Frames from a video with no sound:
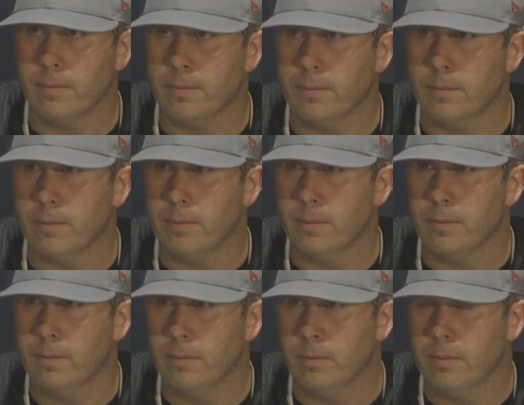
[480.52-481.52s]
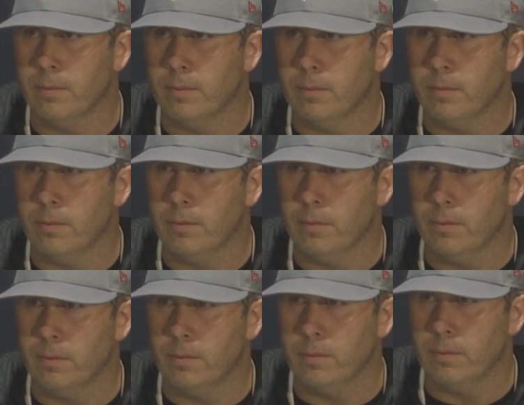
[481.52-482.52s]
Pitts study the results of the matchup
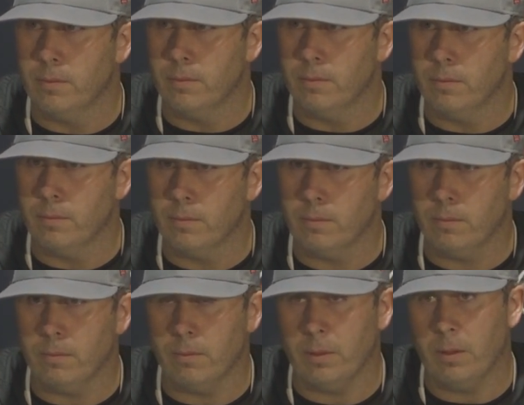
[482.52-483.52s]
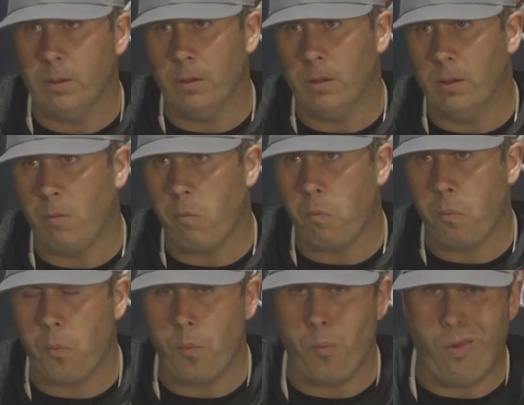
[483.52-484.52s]
you saw coming in, or just the way
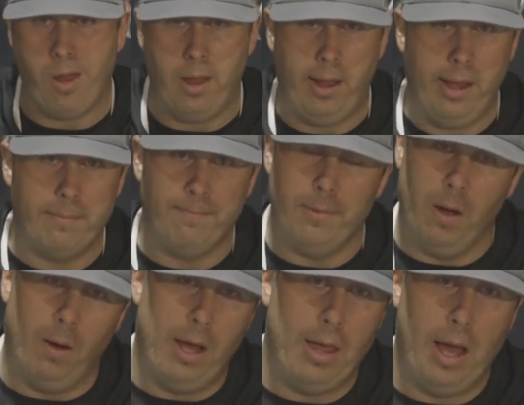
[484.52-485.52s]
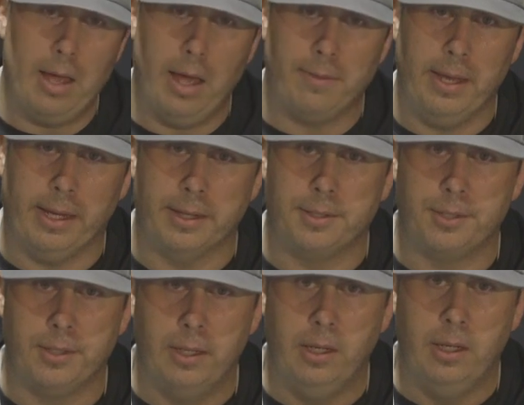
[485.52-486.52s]
the game went? No, I think
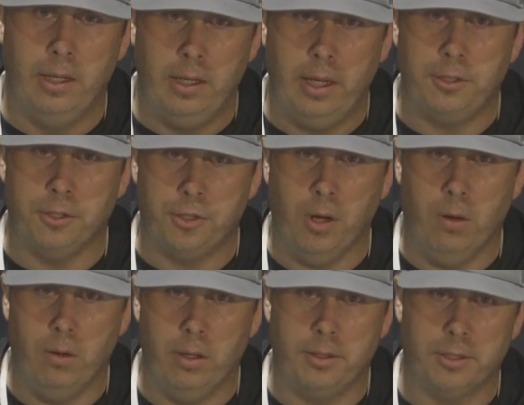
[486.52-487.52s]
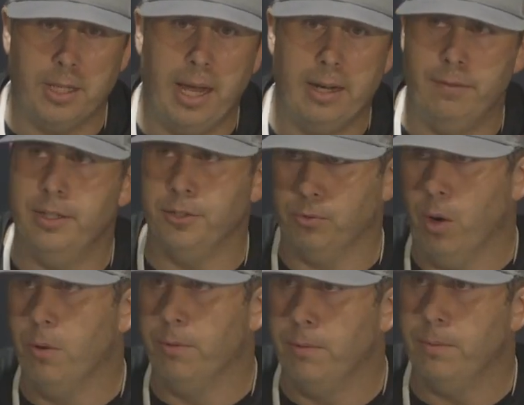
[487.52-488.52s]
it's a sign of his
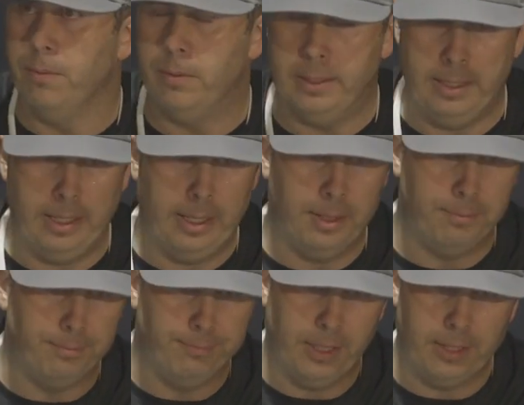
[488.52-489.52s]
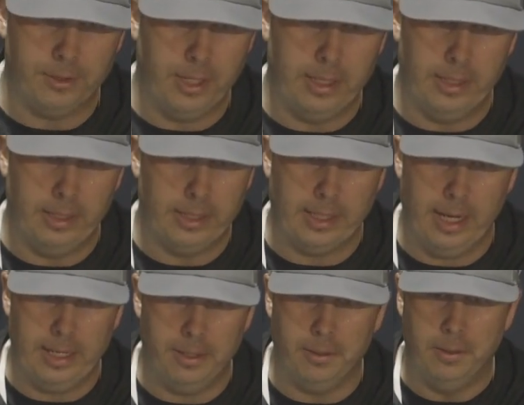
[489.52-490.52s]
growth. Like I said,
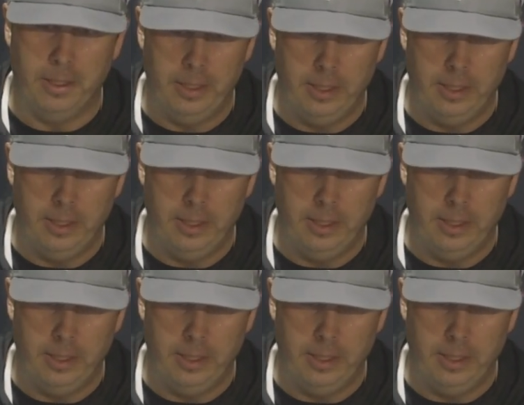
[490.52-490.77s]
Kyle